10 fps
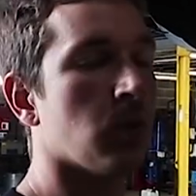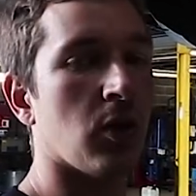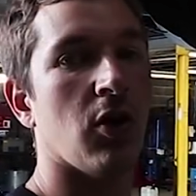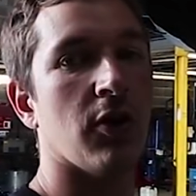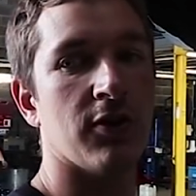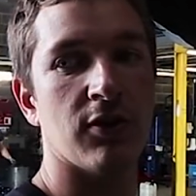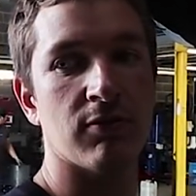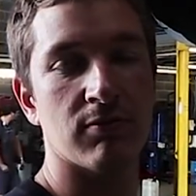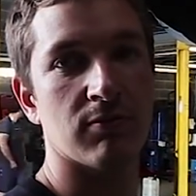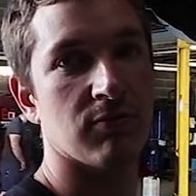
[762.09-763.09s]
we'll order
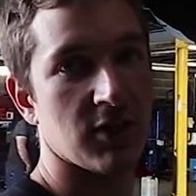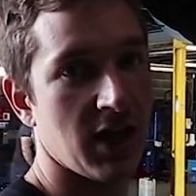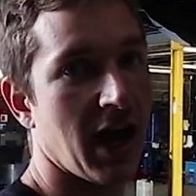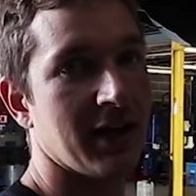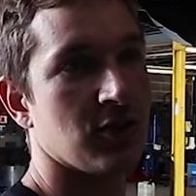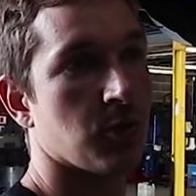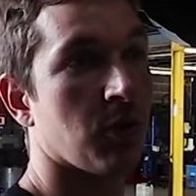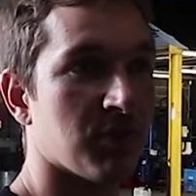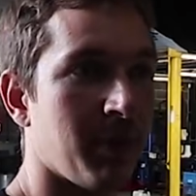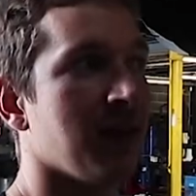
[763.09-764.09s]
the 9-inch
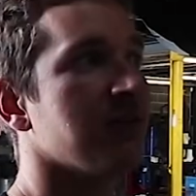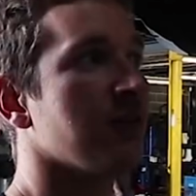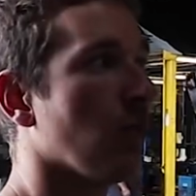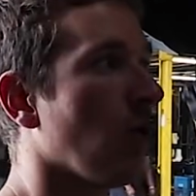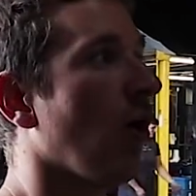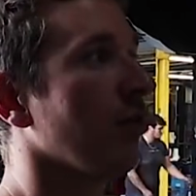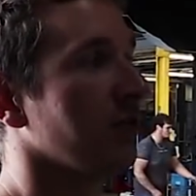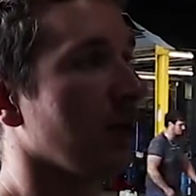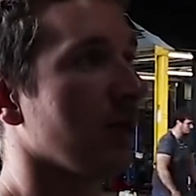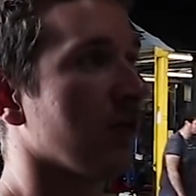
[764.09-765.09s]
ones based on what
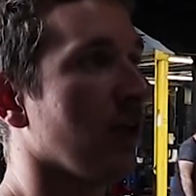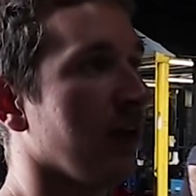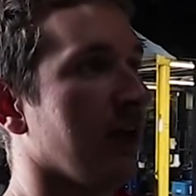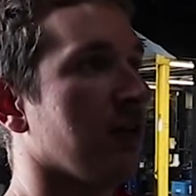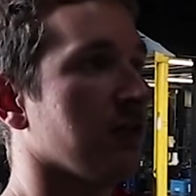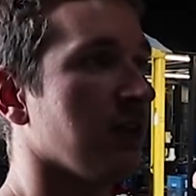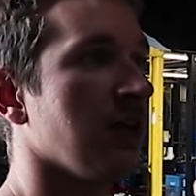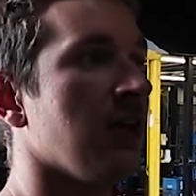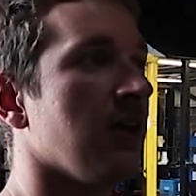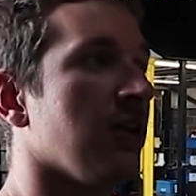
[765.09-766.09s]
offset we've got there, because
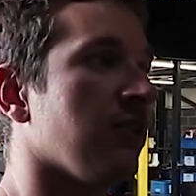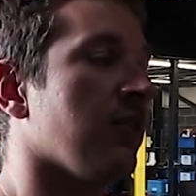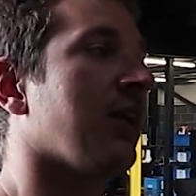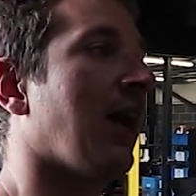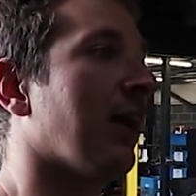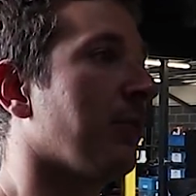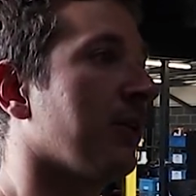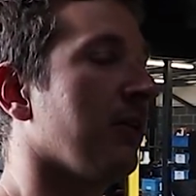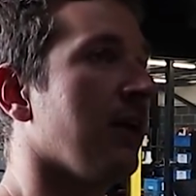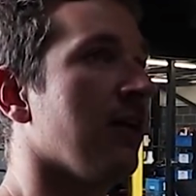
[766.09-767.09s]
the
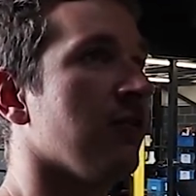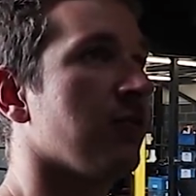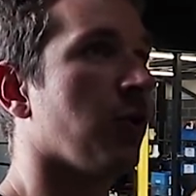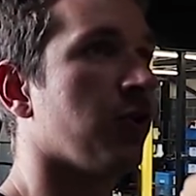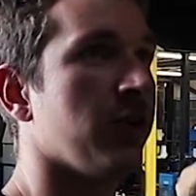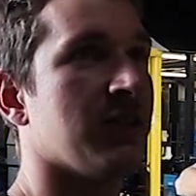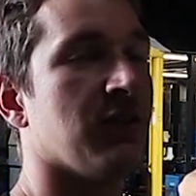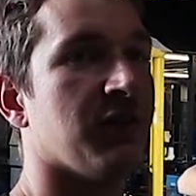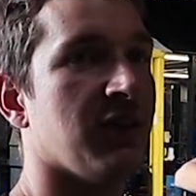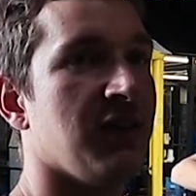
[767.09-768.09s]
caliper clearance were
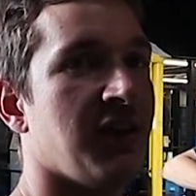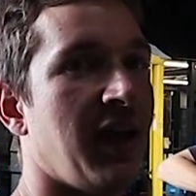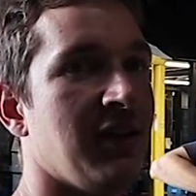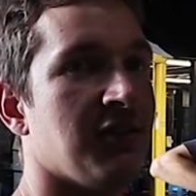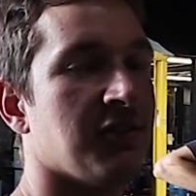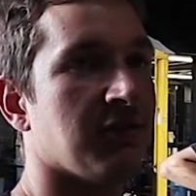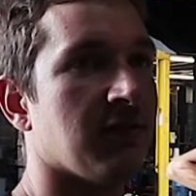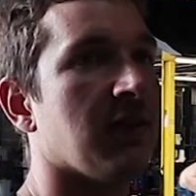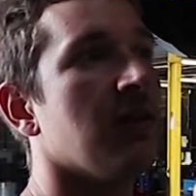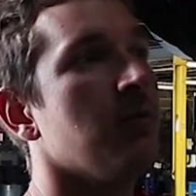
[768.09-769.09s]
critical for these 8s,
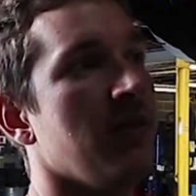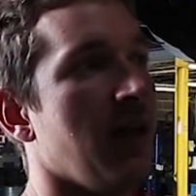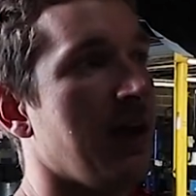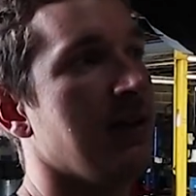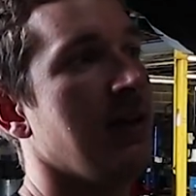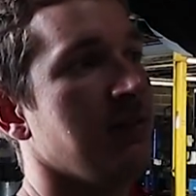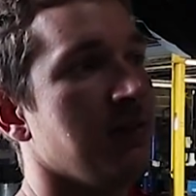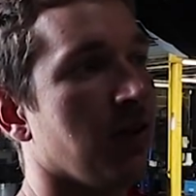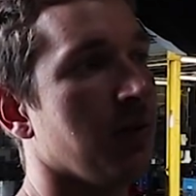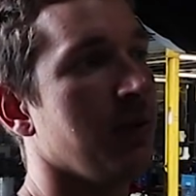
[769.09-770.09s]
but then it's
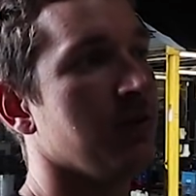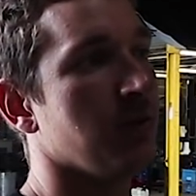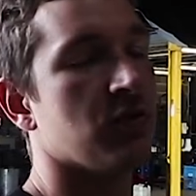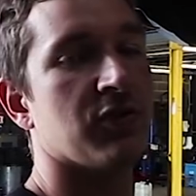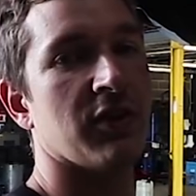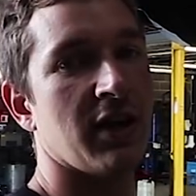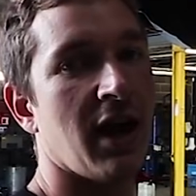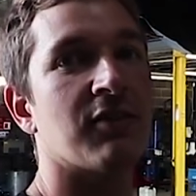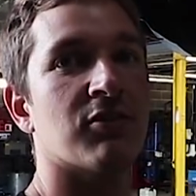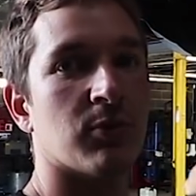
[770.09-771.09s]
not going to be as much for the
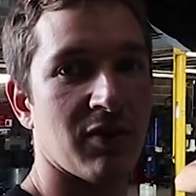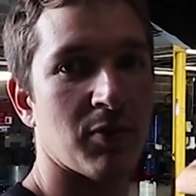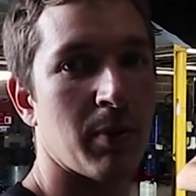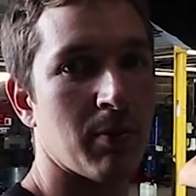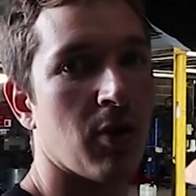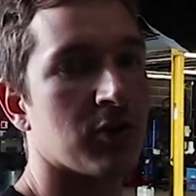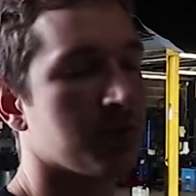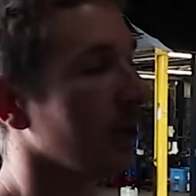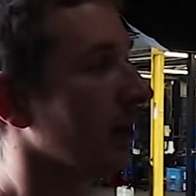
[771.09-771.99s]
9s. So we're going to have a bit more to